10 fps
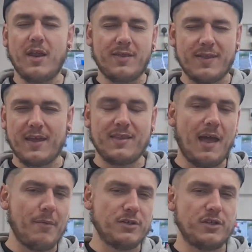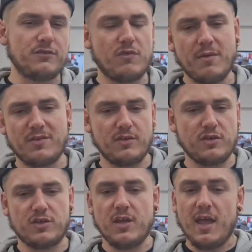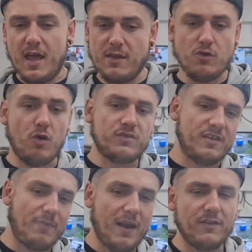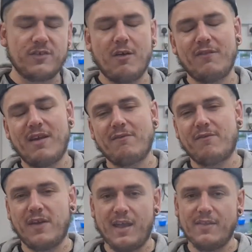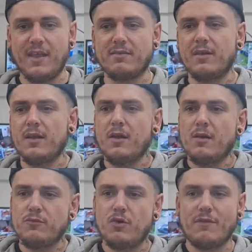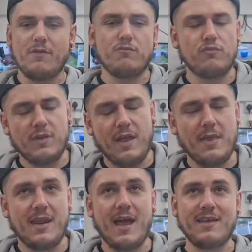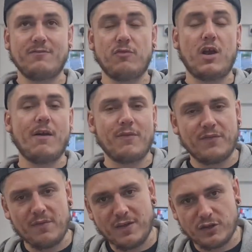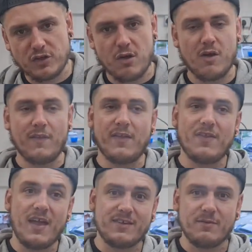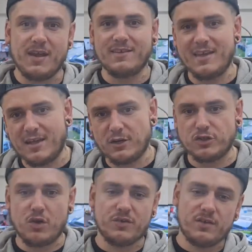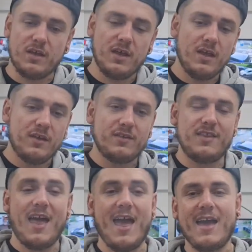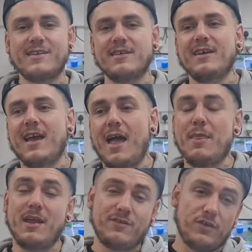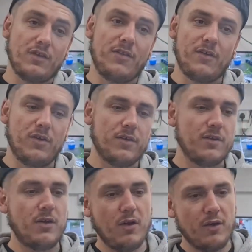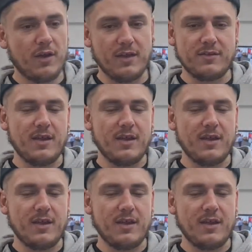I think he damaged his ribs and just it knocked his balance off and everything. And then he hasn't recovered from this shot. And then the next minute he's taking a shot to the head. And then he took another hook.